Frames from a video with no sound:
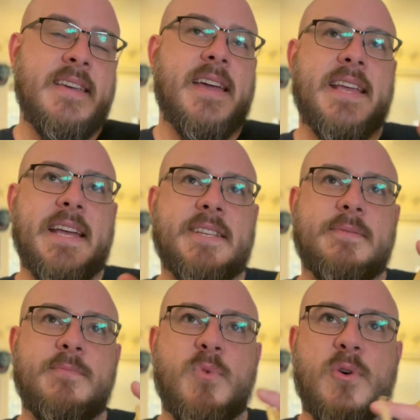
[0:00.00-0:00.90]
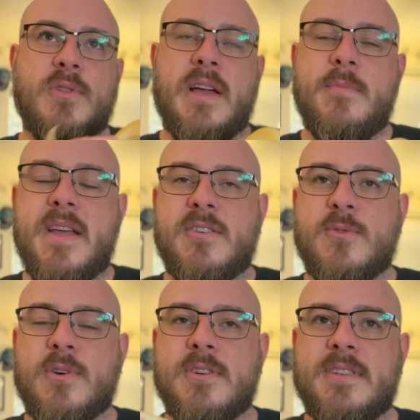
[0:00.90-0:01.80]
I guess borderline
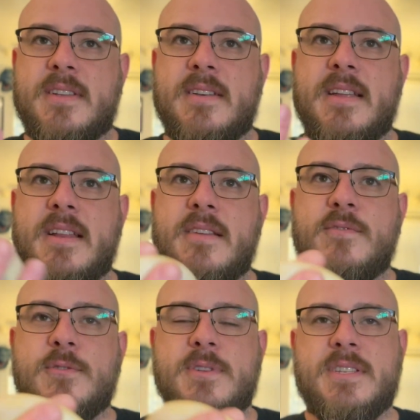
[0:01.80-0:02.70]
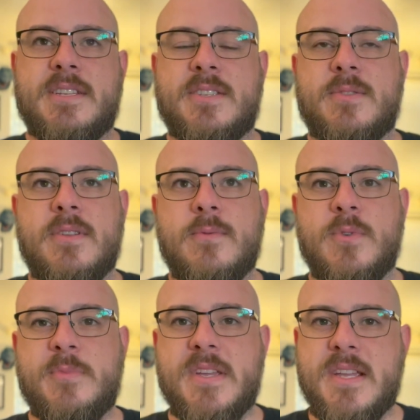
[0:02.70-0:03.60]
mentors and influences
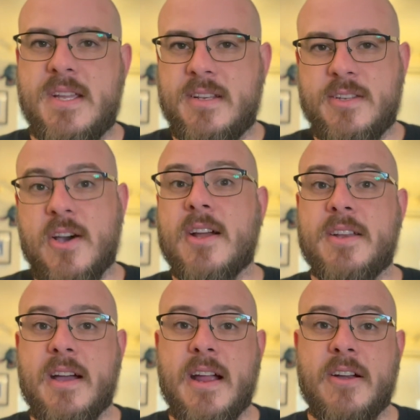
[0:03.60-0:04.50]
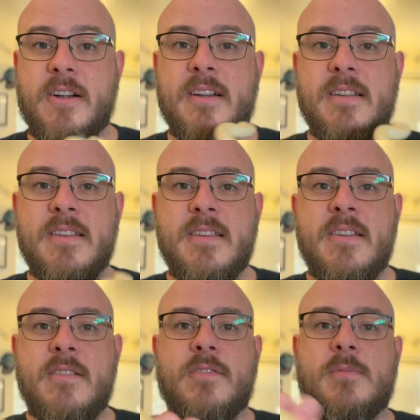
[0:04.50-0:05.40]
would be Todd Dyer
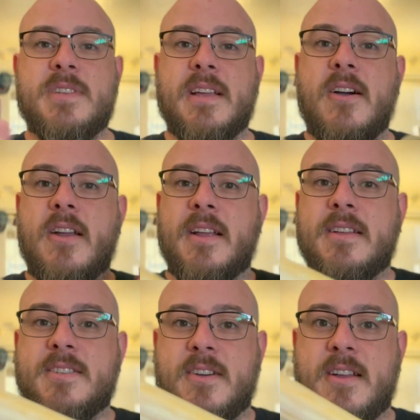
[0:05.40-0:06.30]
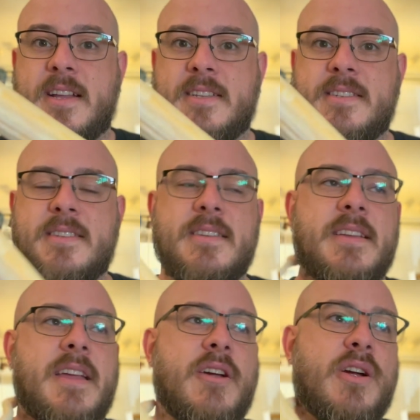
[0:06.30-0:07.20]
from Psychotic Exotics,
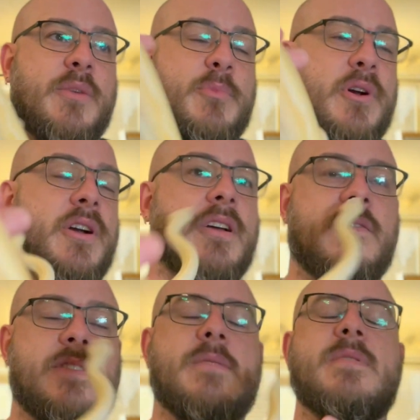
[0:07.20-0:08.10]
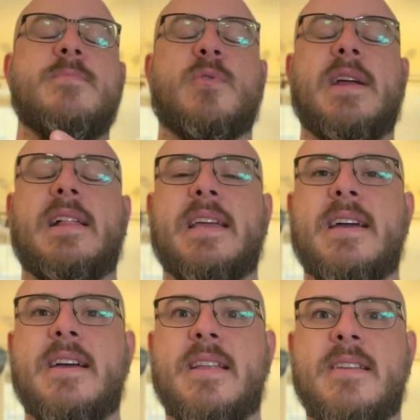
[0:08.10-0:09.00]
Eric Burke of EV
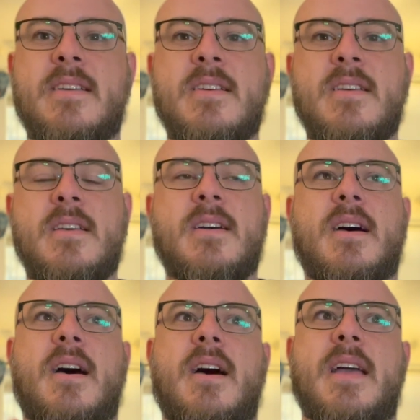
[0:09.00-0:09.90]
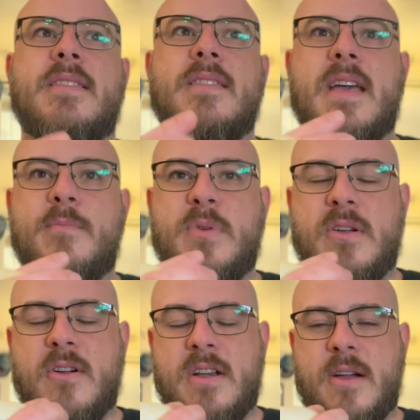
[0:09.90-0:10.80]
Morelia and the
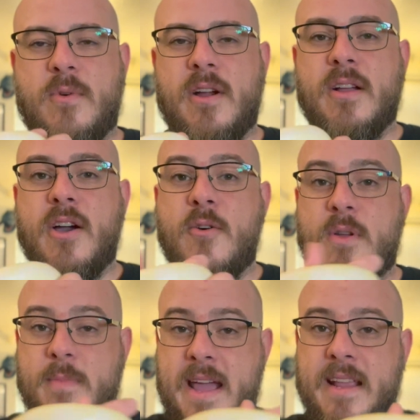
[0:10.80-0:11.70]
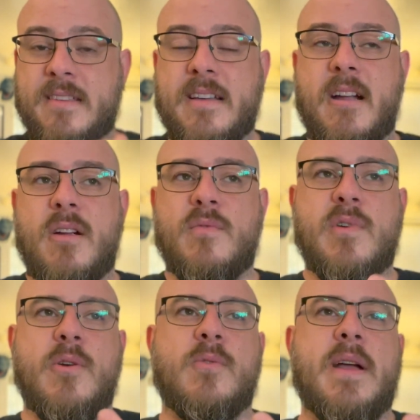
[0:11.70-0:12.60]
NPR network, Owen McIntyre of
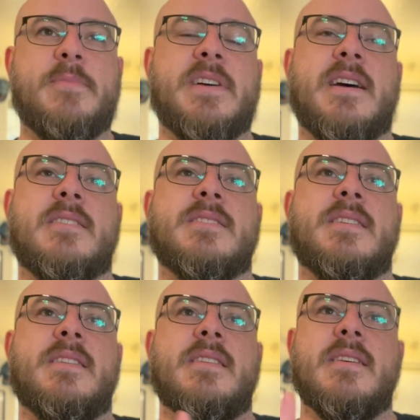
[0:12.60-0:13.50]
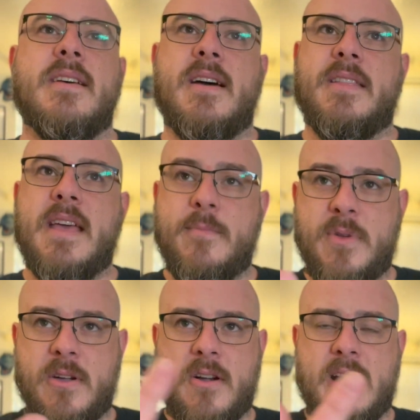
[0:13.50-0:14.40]
Rogue Reptiles and the NPR